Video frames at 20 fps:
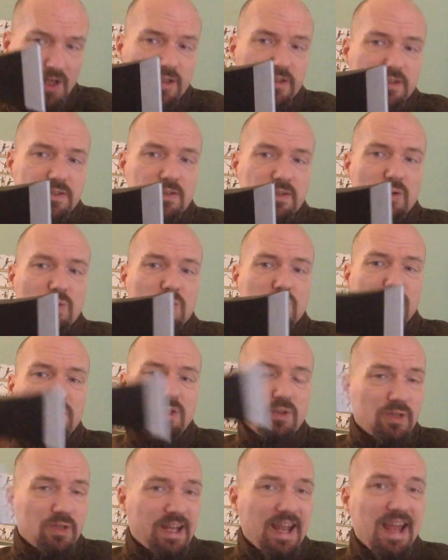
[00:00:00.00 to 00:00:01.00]
So
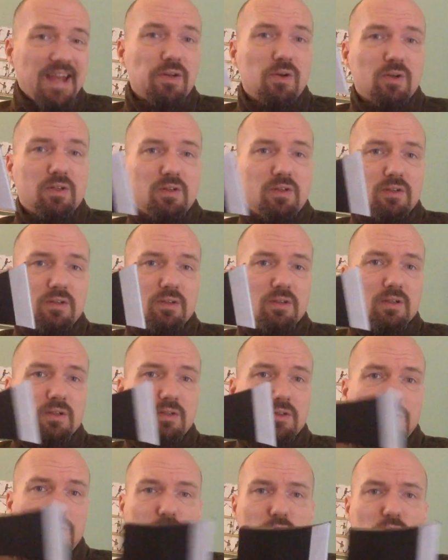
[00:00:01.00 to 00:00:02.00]
you cannot
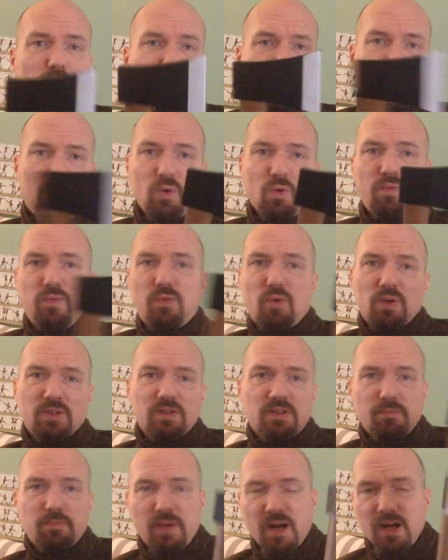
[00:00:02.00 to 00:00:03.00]
do full
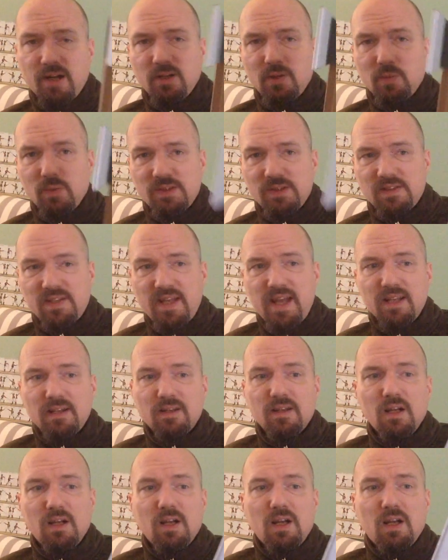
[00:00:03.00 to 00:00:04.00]
force sparring with
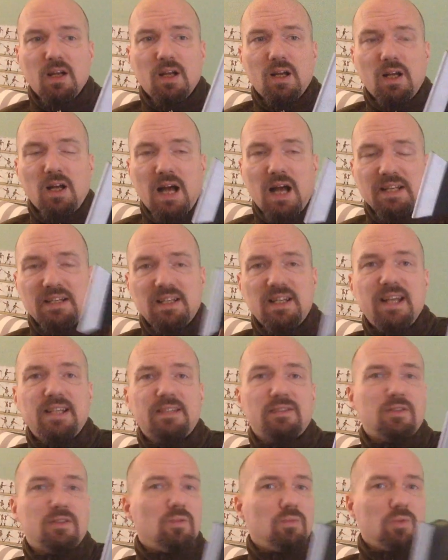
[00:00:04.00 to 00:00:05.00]
that
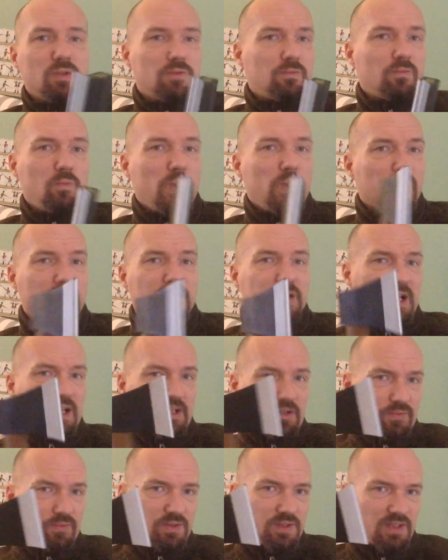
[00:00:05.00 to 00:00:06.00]
unless you would wear
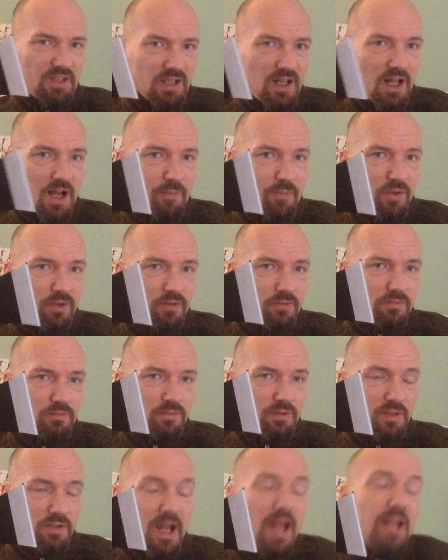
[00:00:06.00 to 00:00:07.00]
kind of steel armor.
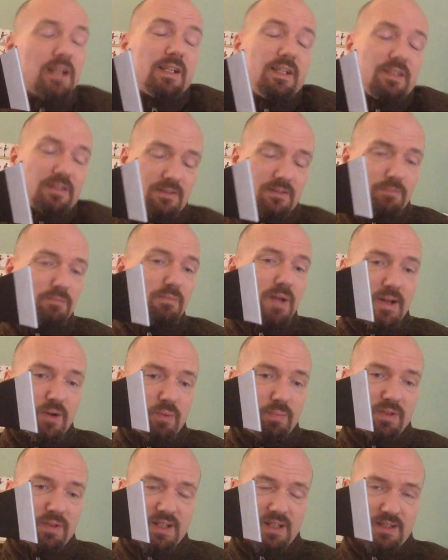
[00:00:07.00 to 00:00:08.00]
At least
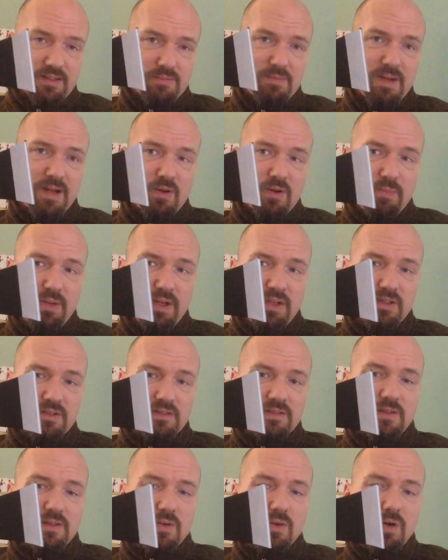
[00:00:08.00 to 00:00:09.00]
that is my opinion.
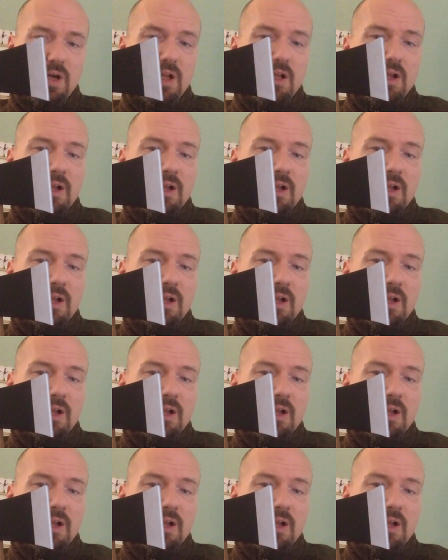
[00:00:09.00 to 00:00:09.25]
So